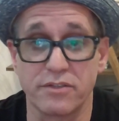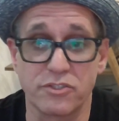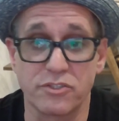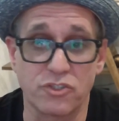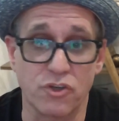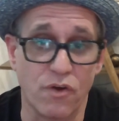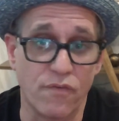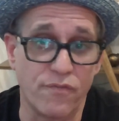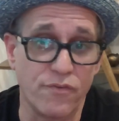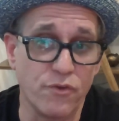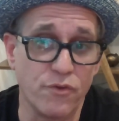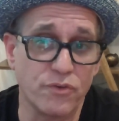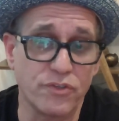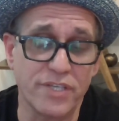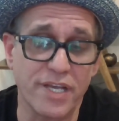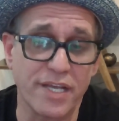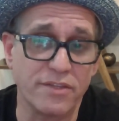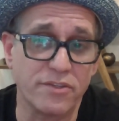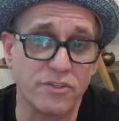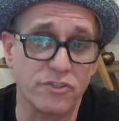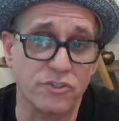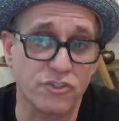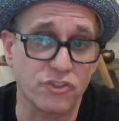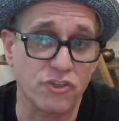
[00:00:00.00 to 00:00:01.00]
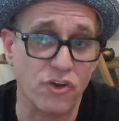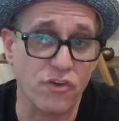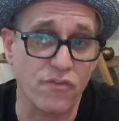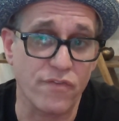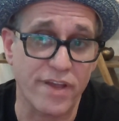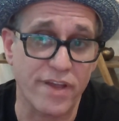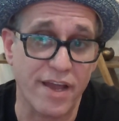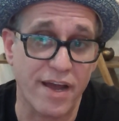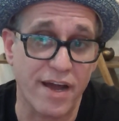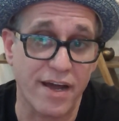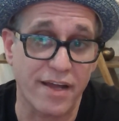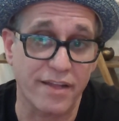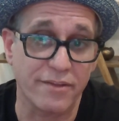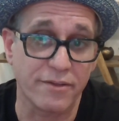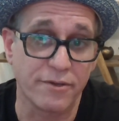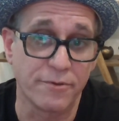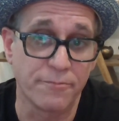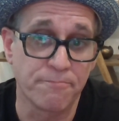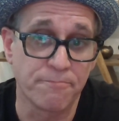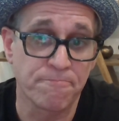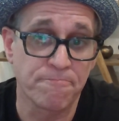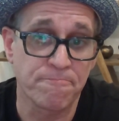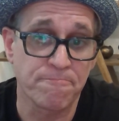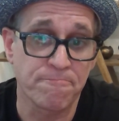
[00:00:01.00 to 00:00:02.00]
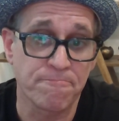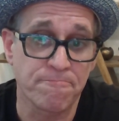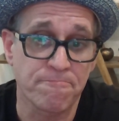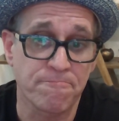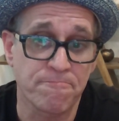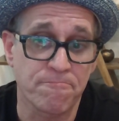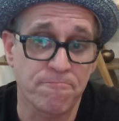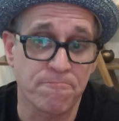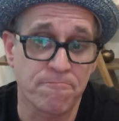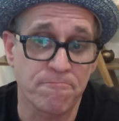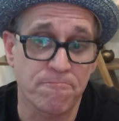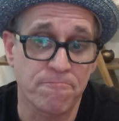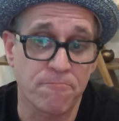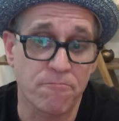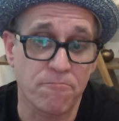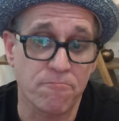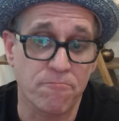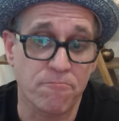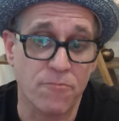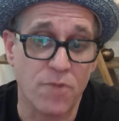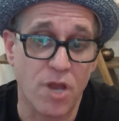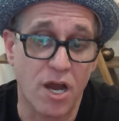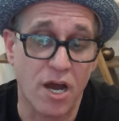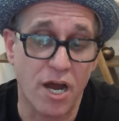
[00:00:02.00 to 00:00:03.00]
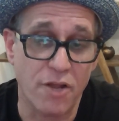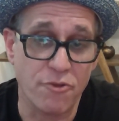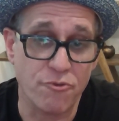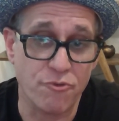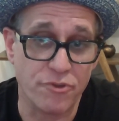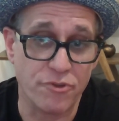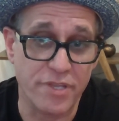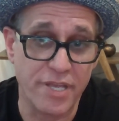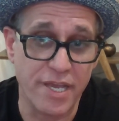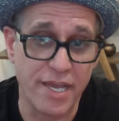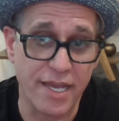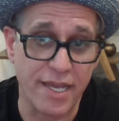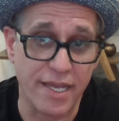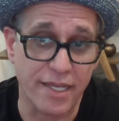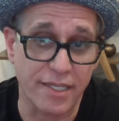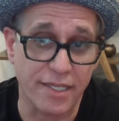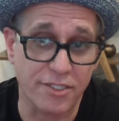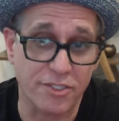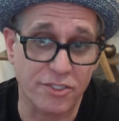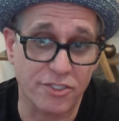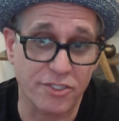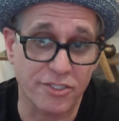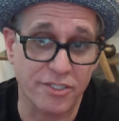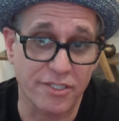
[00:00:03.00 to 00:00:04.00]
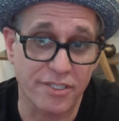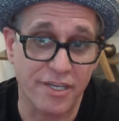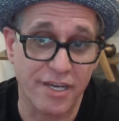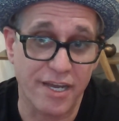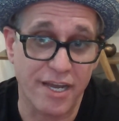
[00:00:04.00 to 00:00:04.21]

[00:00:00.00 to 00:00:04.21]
So if you sent the survey on 100 tickets